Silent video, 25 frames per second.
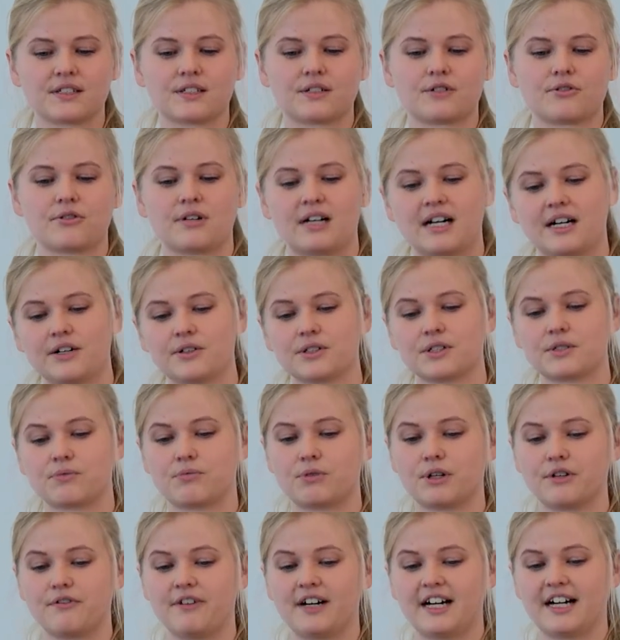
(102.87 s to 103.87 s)
crowds
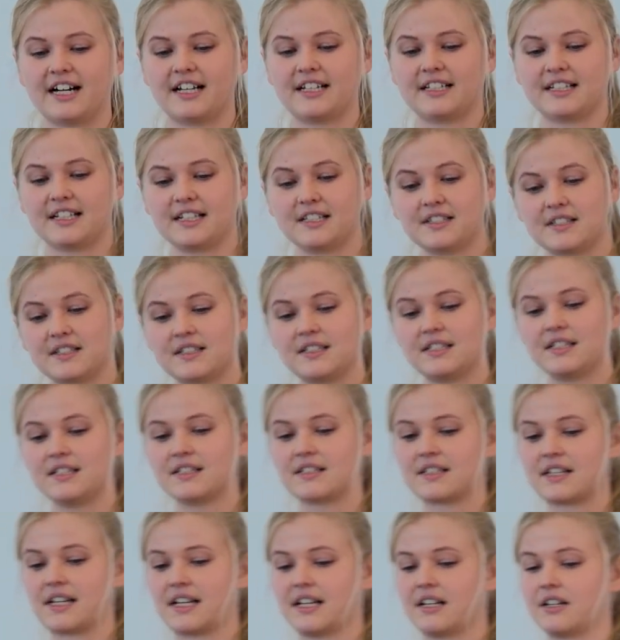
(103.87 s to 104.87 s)
with high
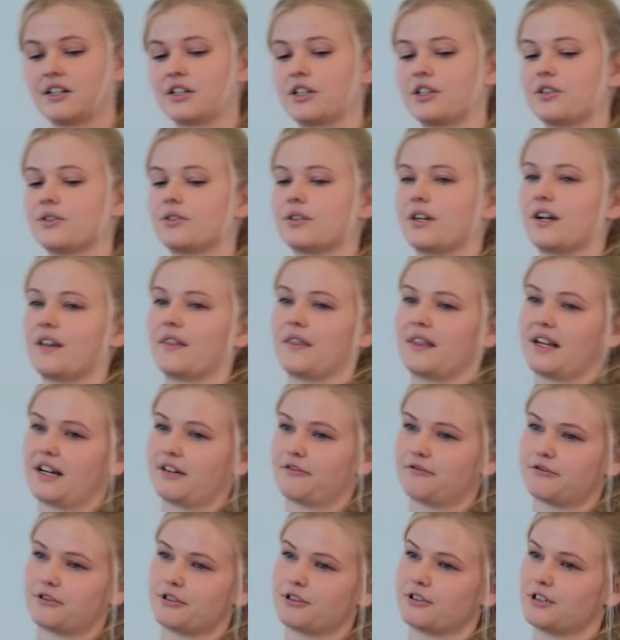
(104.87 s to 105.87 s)
densities can occur and
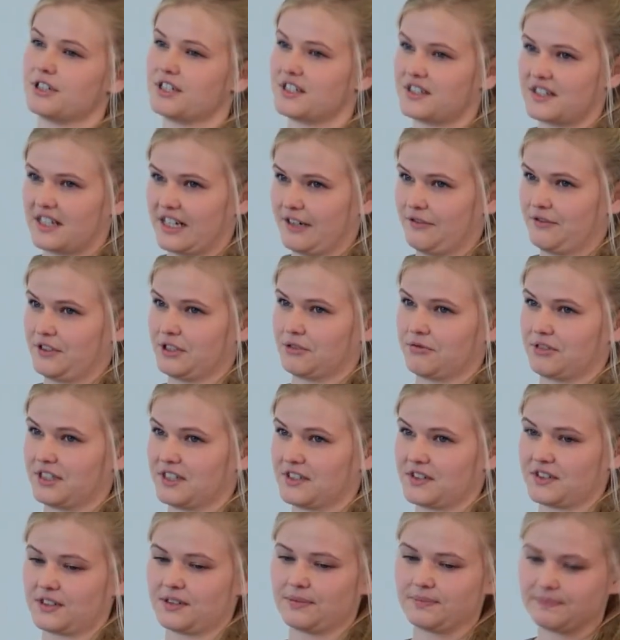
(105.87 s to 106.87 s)
therefore a safety
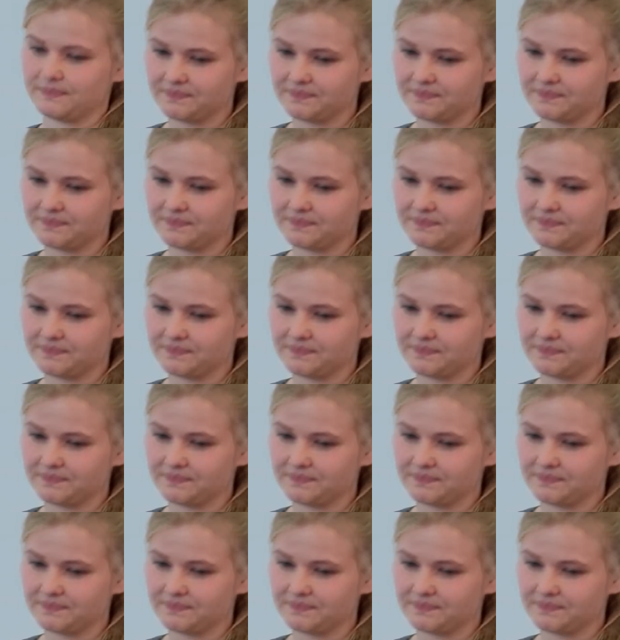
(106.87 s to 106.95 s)
risk.